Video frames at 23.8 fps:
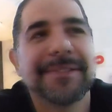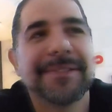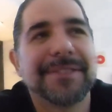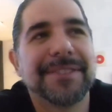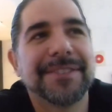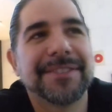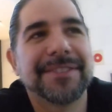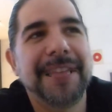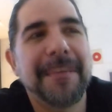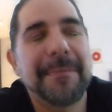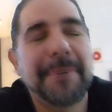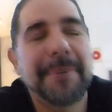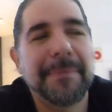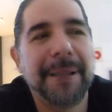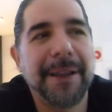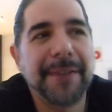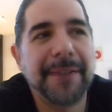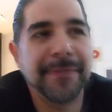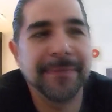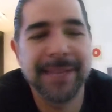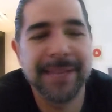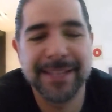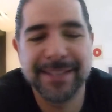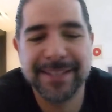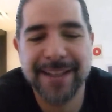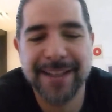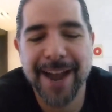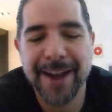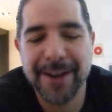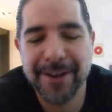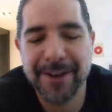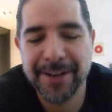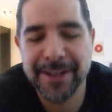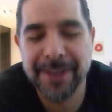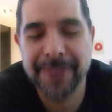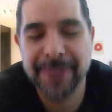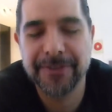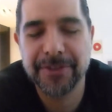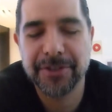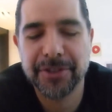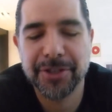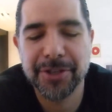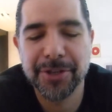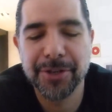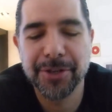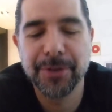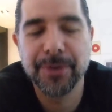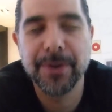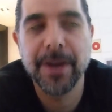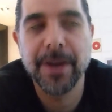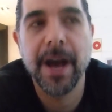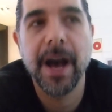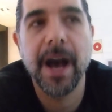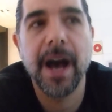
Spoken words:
stepping back from the entirety of the shoot,